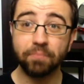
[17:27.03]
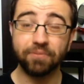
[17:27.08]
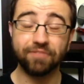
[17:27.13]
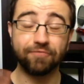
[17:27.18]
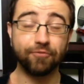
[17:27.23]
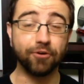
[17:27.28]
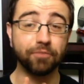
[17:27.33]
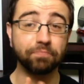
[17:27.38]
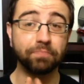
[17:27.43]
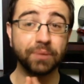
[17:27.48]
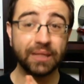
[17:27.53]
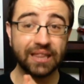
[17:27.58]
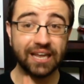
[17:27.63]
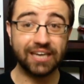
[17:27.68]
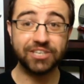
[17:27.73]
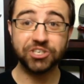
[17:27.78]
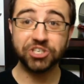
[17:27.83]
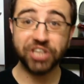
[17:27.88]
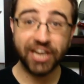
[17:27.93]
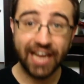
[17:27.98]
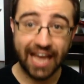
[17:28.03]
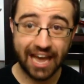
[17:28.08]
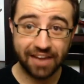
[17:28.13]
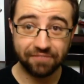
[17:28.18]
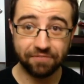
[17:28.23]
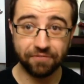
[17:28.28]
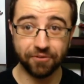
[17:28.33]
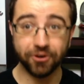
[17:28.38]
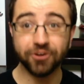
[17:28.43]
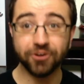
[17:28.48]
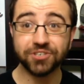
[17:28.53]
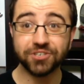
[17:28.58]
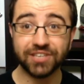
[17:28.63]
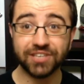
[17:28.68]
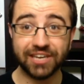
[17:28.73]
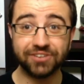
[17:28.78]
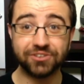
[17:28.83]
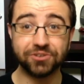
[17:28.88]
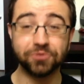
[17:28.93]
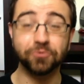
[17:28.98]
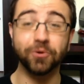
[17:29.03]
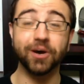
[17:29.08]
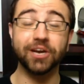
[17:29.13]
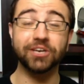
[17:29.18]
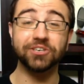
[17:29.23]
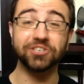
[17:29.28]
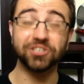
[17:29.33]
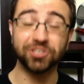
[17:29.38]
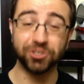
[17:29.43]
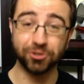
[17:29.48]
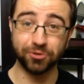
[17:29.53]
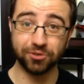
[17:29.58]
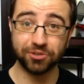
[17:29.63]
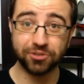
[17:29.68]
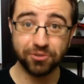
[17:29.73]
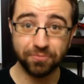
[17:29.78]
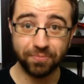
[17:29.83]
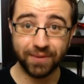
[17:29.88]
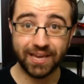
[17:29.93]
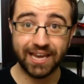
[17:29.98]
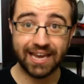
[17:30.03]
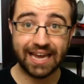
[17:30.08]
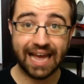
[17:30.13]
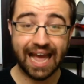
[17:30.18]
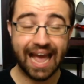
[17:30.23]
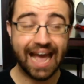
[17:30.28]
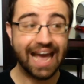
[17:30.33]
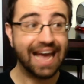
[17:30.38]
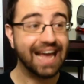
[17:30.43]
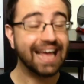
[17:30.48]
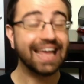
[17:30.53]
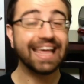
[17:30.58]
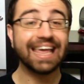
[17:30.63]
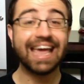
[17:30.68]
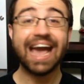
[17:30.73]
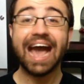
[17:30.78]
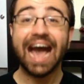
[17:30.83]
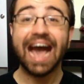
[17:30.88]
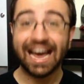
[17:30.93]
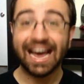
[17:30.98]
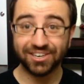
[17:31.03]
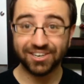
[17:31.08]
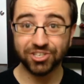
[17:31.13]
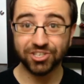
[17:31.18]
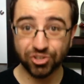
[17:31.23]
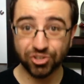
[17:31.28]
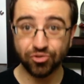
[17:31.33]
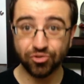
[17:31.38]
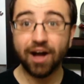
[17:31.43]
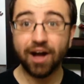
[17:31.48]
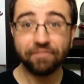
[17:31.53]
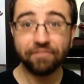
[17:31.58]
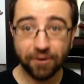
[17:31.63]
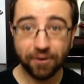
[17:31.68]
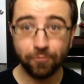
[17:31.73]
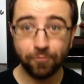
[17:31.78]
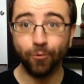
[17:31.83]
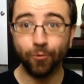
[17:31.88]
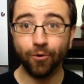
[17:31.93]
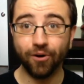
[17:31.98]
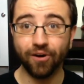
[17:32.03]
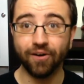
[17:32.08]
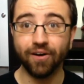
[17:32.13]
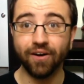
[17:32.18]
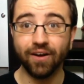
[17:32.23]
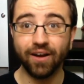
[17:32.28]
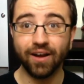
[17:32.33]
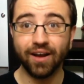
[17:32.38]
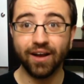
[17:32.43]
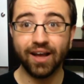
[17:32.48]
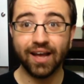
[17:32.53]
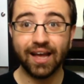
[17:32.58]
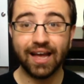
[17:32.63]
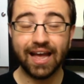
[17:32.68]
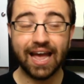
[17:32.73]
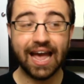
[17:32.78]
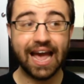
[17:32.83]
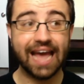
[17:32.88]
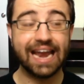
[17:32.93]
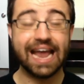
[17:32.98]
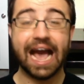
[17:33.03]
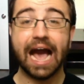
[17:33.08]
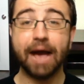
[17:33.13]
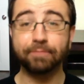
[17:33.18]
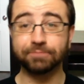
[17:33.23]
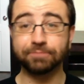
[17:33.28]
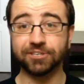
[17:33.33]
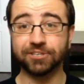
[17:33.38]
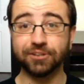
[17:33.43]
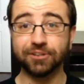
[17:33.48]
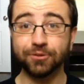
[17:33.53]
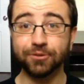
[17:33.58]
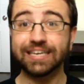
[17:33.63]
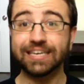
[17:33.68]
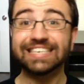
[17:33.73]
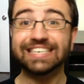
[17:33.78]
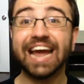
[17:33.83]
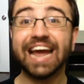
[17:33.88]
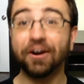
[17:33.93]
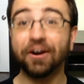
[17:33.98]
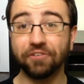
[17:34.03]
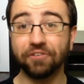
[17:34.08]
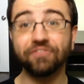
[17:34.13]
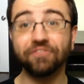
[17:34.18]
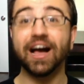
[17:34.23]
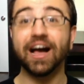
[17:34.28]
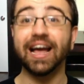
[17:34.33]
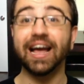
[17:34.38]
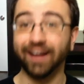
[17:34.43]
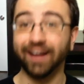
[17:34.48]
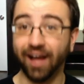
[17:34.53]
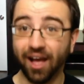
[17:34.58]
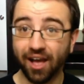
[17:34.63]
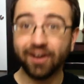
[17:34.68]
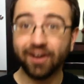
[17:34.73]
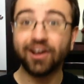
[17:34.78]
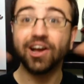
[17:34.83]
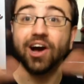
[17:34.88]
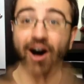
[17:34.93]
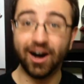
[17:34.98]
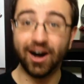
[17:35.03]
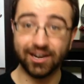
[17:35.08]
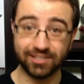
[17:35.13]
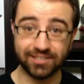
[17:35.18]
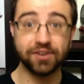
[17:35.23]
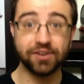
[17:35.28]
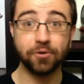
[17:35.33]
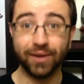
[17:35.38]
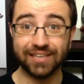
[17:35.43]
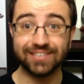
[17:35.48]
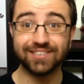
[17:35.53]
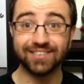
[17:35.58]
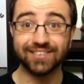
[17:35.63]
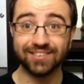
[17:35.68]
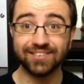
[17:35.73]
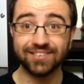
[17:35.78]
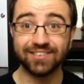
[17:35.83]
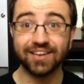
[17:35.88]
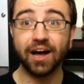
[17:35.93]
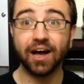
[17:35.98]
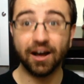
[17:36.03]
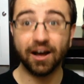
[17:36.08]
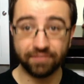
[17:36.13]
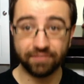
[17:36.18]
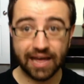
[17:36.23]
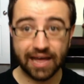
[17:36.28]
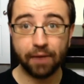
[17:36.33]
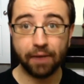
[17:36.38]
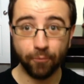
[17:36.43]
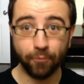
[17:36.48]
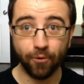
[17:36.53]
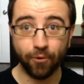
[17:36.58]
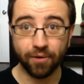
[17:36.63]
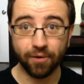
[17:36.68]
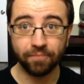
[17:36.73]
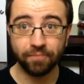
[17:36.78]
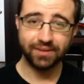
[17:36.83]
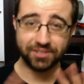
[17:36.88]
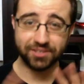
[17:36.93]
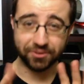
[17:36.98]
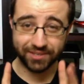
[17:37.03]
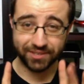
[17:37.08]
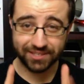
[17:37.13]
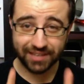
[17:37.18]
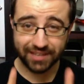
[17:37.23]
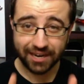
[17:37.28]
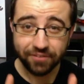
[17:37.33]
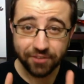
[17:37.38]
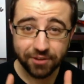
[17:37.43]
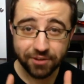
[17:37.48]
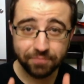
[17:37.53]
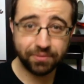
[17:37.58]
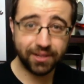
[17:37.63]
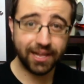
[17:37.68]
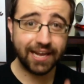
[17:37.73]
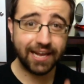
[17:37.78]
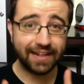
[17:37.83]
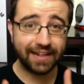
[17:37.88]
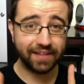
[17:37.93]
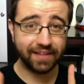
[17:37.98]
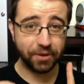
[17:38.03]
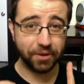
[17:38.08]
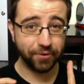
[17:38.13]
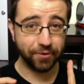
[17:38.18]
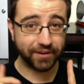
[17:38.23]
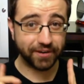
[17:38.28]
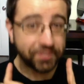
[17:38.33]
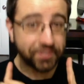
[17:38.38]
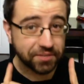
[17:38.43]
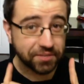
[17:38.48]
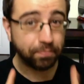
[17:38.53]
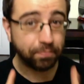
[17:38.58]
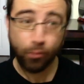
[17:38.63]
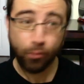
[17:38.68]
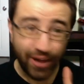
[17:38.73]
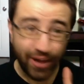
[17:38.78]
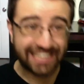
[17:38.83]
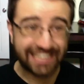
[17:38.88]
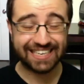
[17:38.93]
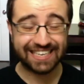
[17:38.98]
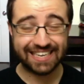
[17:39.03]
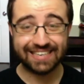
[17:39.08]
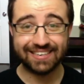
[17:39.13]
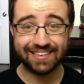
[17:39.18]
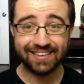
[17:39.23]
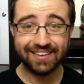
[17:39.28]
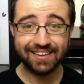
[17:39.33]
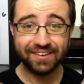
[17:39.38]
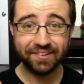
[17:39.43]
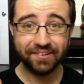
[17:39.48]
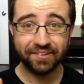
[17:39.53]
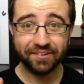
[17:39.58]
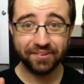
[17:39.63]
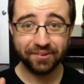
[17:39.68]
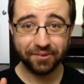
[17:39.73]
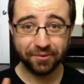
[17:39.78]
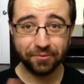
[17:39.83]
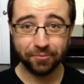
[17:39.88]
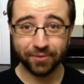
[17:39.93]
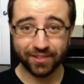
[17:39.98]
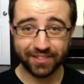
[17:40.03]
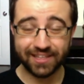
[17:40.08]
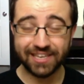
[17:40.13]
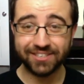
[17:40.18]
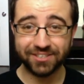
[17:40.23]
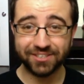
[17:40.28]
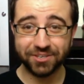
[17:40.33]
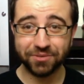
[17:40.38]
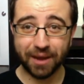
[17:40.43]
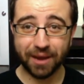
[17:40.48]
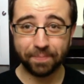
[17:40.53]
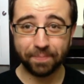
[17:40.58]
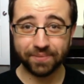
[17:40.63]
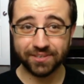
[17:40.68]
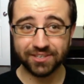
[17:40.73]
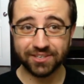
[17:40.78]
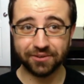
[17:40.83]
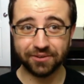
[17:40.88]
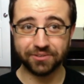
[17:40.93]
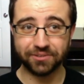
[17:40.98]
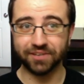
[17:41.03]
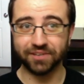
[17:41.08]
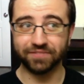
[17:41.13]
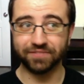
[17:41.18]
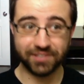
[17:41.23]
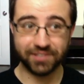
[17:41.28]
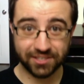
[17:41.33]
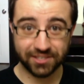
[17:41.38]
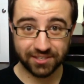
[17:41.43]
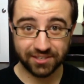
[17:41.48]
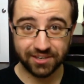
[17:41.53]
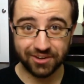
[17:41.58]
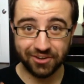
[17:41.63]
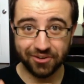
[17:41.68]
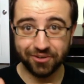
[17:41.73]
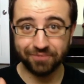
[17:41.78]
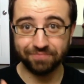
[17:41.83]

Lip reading: before plunging headfirst into what is sure to be catastrophic war and absolutely terrifying consequences of that war. So instead of complaining that you were disappointed with these 2 episodes of just,